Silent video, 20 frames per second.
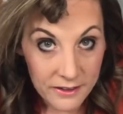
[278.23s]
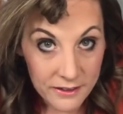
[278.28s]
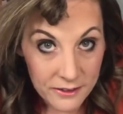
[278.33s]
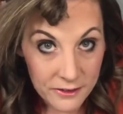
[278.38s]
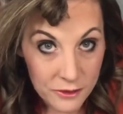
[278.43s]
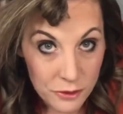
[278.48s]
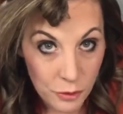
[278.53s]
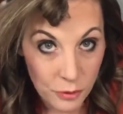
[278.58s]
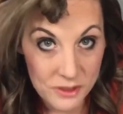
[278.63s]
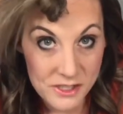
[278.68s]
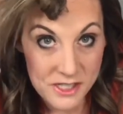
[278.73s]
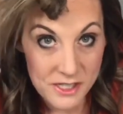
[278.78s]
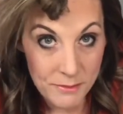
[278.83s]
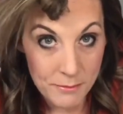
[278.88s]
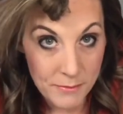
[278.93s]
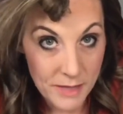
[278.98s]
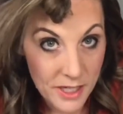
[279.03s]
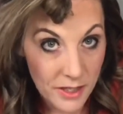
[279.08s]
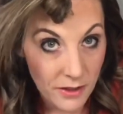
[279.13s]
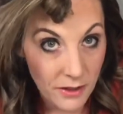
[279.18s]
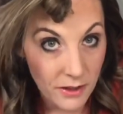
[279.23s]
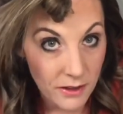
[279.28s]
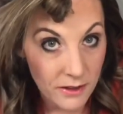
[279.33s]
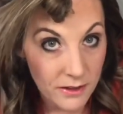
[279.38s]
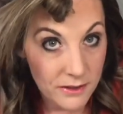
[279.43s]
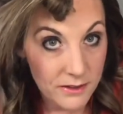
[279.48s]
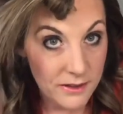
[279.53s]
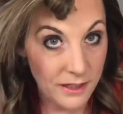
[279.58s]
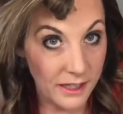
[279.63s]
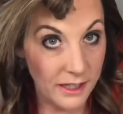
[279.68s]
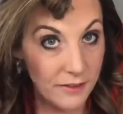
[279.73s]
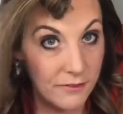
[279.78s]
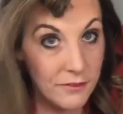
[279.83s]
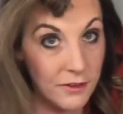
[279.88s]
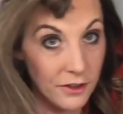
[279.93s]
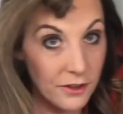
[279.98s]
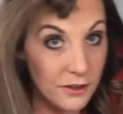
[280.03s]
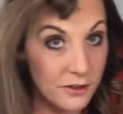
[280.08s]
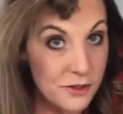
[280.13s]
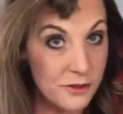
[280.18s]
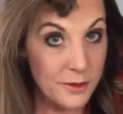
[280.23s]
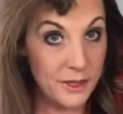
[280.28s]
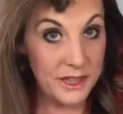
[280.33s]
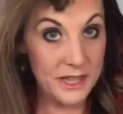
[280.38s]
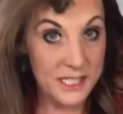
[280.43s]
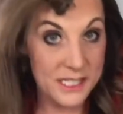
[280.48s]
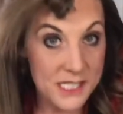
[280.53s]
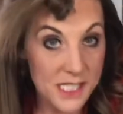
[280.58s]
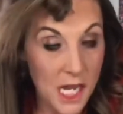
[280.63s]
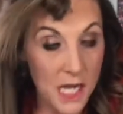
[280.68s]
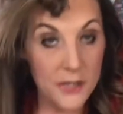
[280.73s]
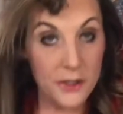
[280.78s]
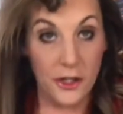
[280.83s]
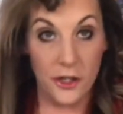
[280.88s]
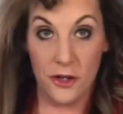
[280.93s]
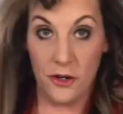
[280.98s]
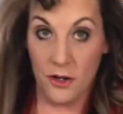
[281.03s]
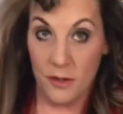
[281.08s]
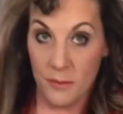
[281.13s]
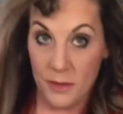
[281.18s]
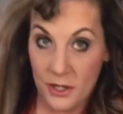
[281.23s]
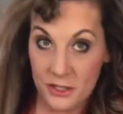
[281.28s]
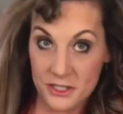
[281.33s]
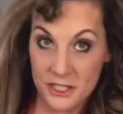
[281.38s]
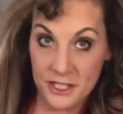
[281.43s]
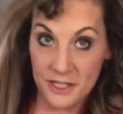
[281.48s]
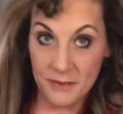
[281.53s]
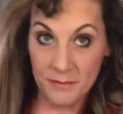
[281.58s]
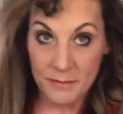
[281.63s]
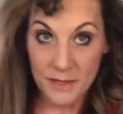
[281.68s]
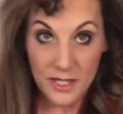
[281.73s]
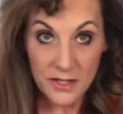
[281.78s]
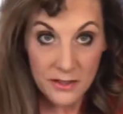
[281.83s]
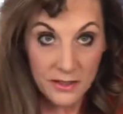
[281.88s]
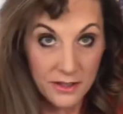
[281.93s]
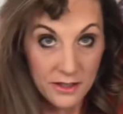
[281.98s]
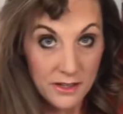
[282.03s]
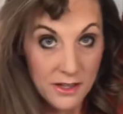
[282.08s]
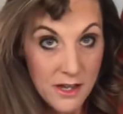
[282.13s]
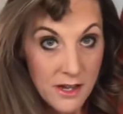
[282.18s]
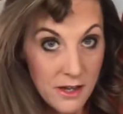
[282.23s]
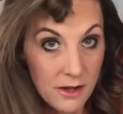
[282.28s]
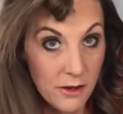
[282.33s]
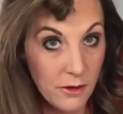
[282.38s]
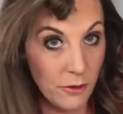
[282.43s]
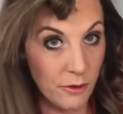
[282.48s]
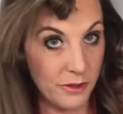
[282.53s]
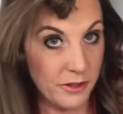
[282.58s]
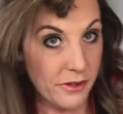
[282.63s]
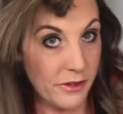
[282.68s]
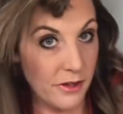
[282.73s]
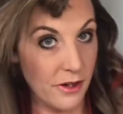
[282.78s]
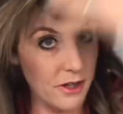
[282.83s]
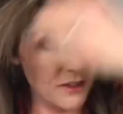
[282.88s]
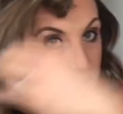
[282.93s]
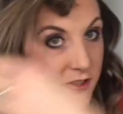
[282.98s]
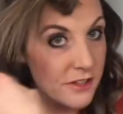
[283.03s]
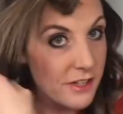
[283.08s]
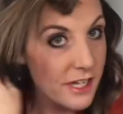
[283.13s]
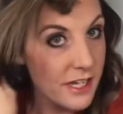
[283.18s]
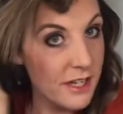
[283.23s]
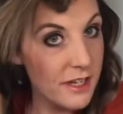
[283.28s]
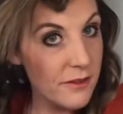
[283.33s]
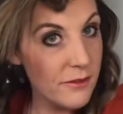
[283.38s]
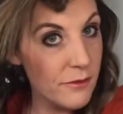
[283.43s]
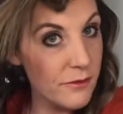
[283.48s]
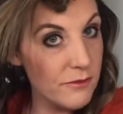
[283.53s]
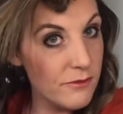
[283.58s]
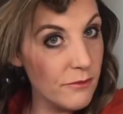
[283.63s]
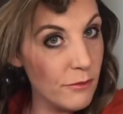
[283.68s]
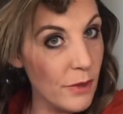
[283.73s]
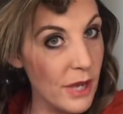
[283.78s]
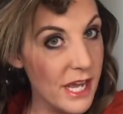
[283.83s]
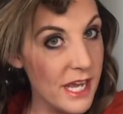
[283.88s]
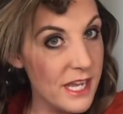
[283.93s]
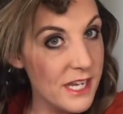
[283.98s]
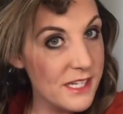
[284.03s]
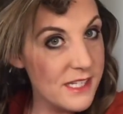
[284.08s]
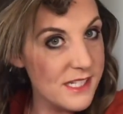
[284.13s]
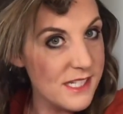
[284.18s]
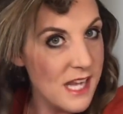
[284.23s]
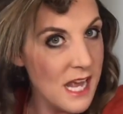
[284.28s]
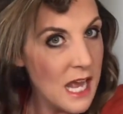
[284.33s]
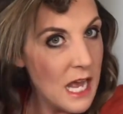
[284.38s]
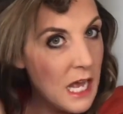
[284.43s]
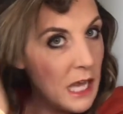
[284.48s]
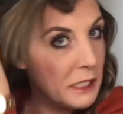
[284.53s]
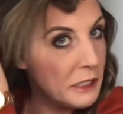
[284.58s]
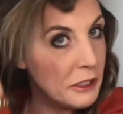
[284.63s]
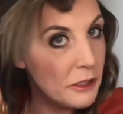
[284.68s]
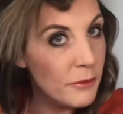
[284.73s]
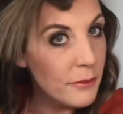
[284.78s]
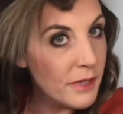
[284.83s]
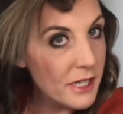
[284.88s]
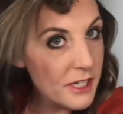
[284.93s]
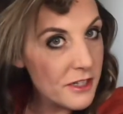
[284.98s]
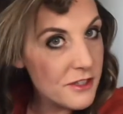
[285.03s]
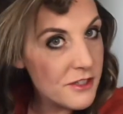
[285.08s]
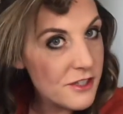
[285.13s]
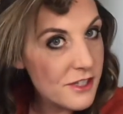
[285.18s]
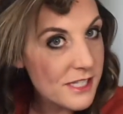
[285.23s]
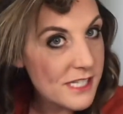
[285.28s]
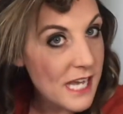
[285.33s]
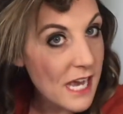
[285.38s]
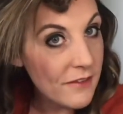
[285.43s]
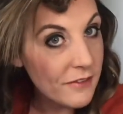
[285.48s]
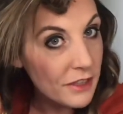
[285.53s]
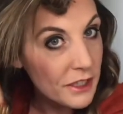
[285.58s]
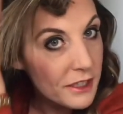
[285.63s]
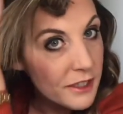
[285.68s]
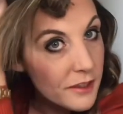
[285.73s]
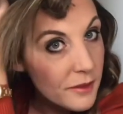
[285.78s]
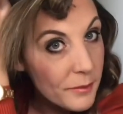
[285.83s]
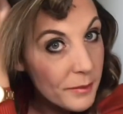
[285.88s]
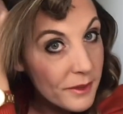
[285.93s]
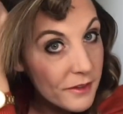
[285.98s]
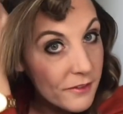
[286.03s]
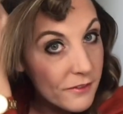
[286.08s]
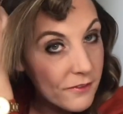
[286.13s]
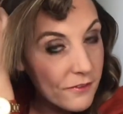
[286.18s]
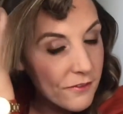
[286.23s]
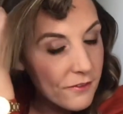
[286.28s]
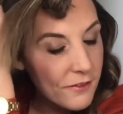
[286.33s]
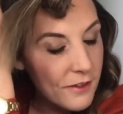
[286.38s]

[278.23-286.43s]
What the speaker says: towards the middle. Like if you're doing this side, you can curl them all to the middle, or you can alternate ways. You want to just have a little bit of,